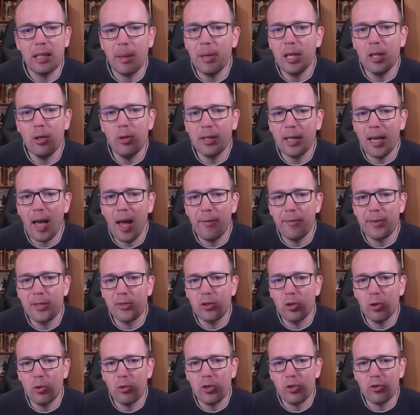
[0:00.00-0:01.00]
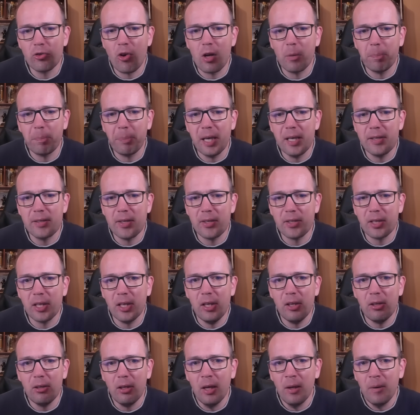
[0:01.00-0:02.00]
I mean, you have so strong pieces
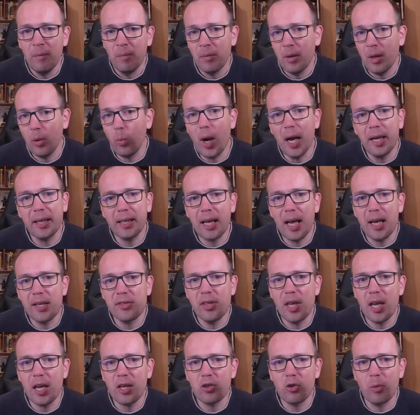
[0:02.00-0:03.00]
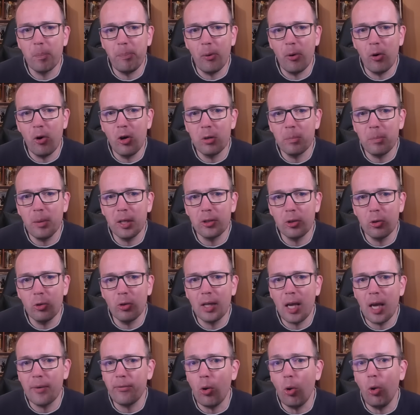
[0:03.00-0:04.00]
here. White has the extra pawn, but you
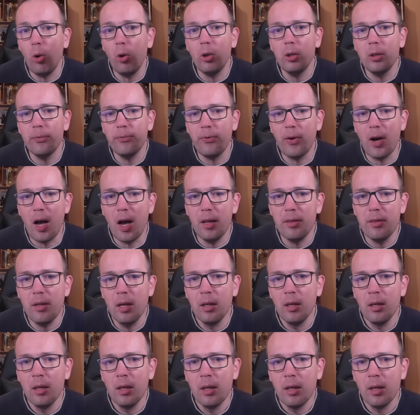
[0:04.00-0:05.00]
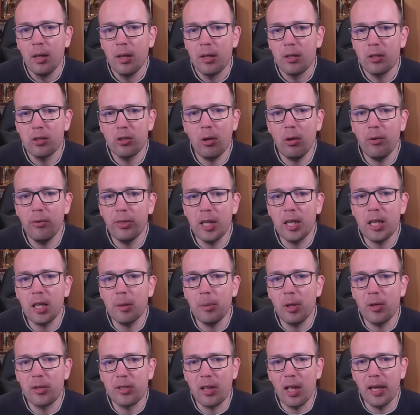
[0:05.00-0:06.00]
have all the fun. So think
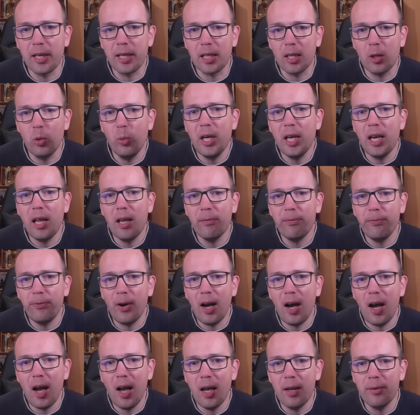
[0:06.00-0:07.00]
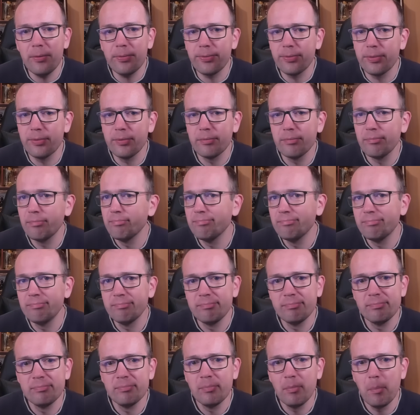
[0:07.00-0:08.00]
about like queen a5,
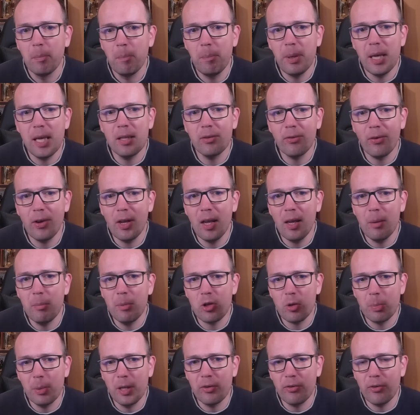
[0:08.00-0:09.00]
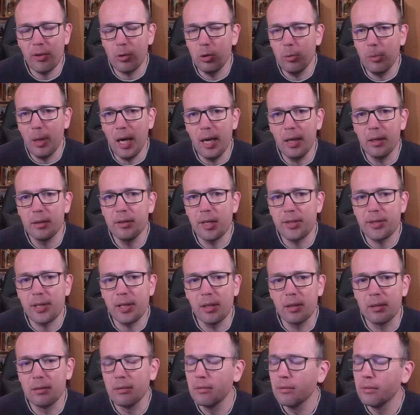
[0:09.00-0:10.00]
b3, bishop b3, goodbye. That's
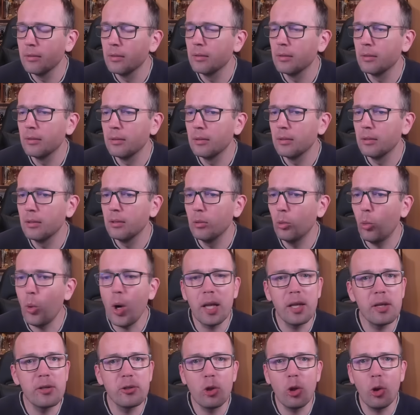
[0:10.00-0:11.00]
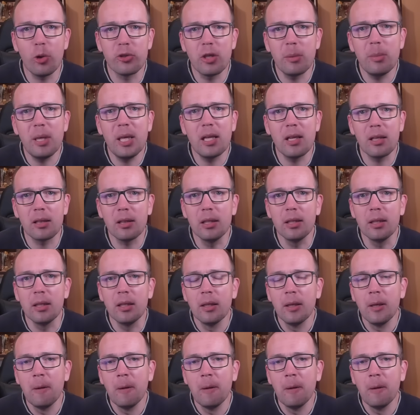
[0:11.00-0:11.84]
it. White is toast immediately.